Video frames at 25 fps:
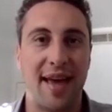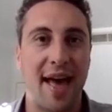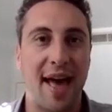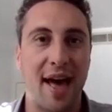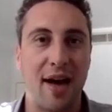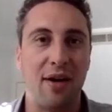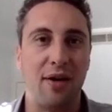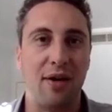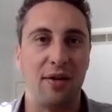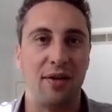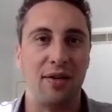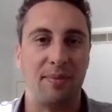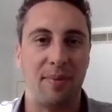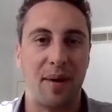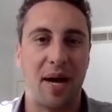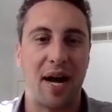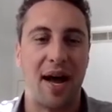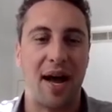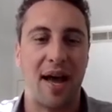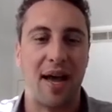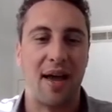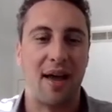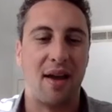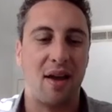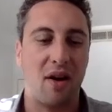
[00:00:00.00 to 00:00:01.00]
held
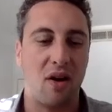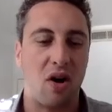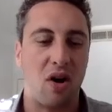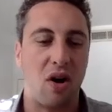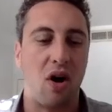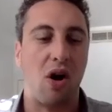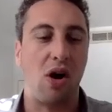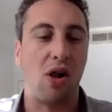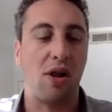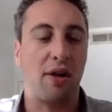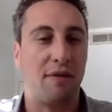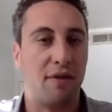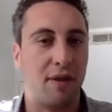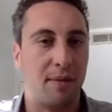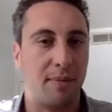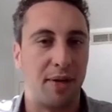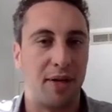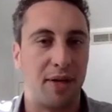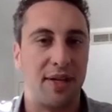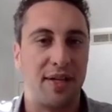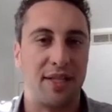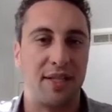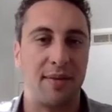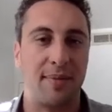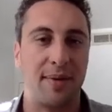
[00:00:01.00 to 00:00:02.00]
by all of the
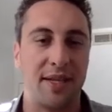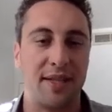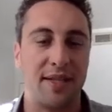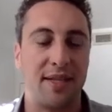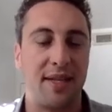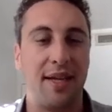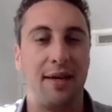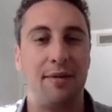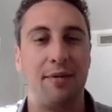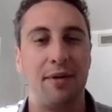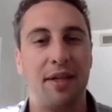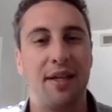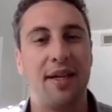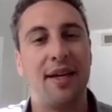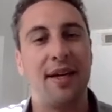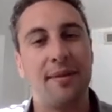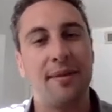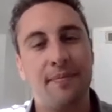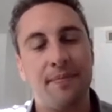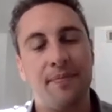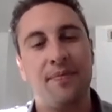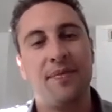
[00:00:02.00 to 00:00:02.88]
participants equally.